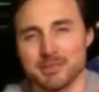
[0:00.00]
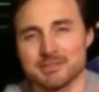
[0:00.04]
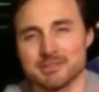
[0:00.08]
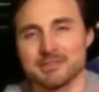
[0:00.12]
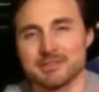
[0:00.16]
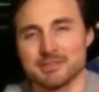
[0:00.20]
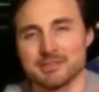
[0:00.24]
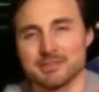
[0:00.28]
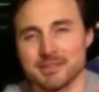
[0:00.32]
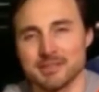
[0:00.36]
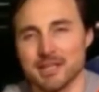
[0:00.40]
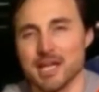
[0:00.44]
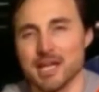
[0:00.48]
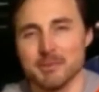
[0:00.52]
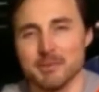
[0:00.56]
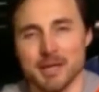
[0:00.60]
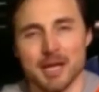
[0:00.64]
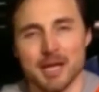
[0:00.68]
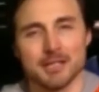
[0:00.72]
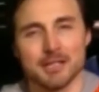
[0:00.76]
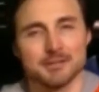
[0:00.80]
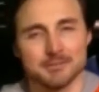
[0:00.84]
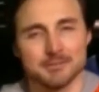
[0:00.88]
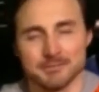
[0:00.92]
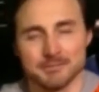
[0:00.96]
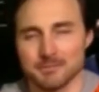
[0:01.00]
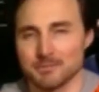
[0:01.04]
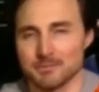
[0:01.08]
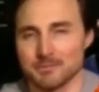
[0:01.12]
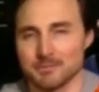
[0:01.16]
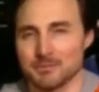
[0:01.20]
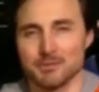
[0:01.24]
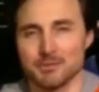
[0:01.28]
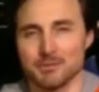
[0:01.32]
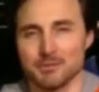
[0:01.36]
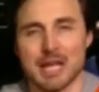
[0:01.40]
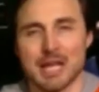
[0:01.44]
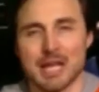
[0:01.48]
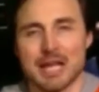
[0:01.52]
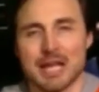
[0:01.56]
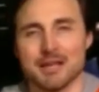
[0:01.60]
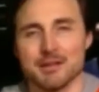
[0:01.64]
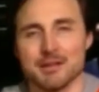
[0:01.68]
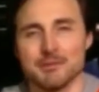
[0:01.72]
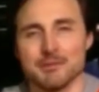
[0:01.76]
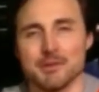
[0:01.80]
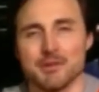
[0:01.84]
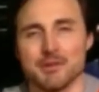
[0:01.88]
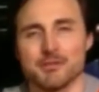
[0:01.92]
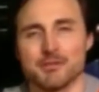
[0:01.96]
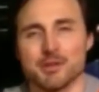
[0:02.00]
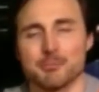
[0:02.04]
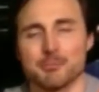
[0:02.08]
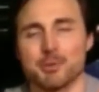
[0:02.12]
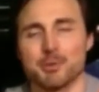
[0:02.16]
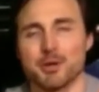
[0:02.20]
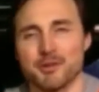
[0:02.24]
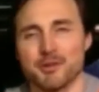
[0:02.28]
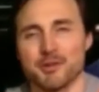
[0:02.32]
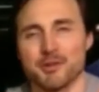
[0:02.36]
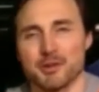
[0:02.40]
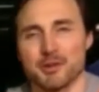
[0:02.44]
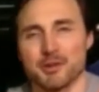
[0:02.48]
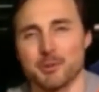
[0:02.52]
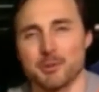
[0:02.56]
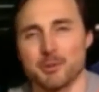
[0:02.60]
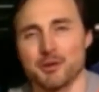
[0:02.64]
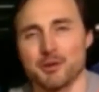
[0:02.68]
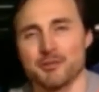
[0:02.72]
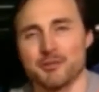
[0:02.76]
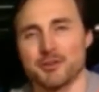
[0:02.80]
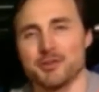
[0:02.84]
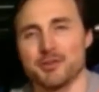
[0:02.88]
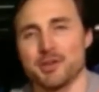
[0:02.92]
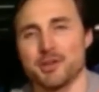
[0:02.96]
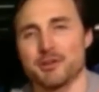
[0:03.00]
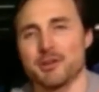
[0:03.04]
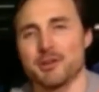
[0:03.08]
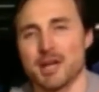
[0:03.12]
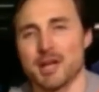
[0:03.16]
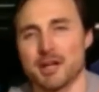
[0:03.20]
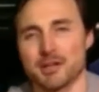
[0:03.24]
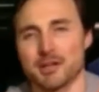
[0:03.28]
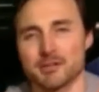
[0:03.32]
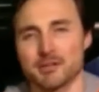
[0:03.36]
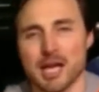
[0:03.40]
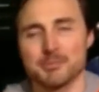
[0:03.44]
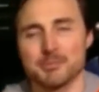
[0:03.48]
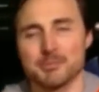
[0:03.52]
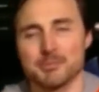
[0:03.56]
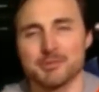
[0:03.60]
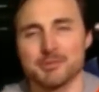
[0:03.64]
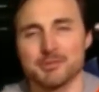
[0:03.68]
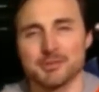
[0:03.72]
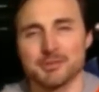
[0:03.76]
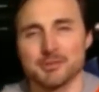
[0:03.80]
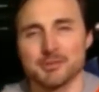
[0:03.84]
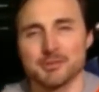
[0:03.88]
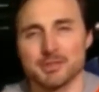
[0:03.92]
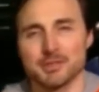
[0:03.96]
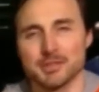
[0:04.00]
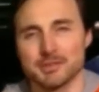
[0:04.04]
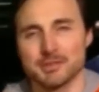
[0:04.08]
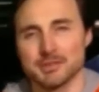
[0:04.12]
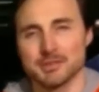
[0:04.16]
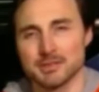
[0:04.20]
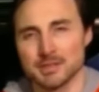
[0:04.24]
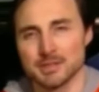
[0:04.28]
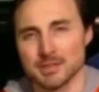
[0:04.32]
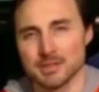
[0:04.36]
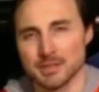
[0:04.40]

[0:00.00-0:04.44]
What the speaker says: preseason game, yeah. It's the perfect year round, absolutely.